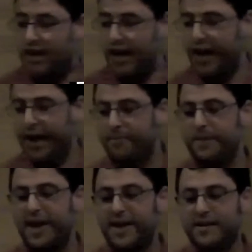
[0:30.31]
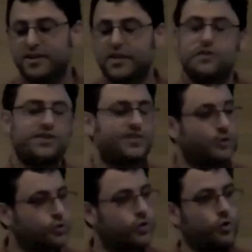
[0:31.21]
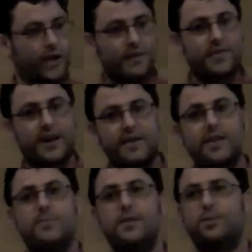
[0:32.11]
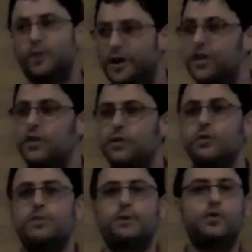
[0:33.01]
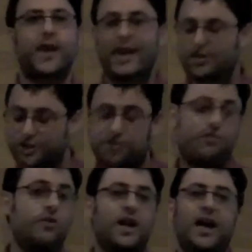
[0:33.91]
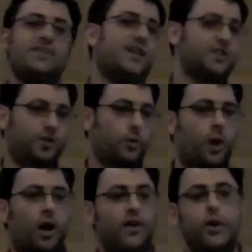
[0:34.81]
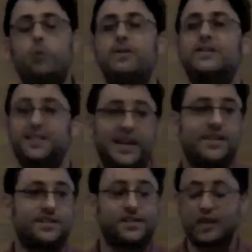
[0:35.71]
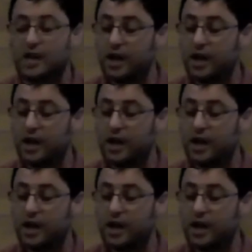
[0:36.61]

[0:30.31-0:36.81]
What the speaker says: And it's this new tool out there that people want to use, but you can't just throw content to the wall and hope it sticks.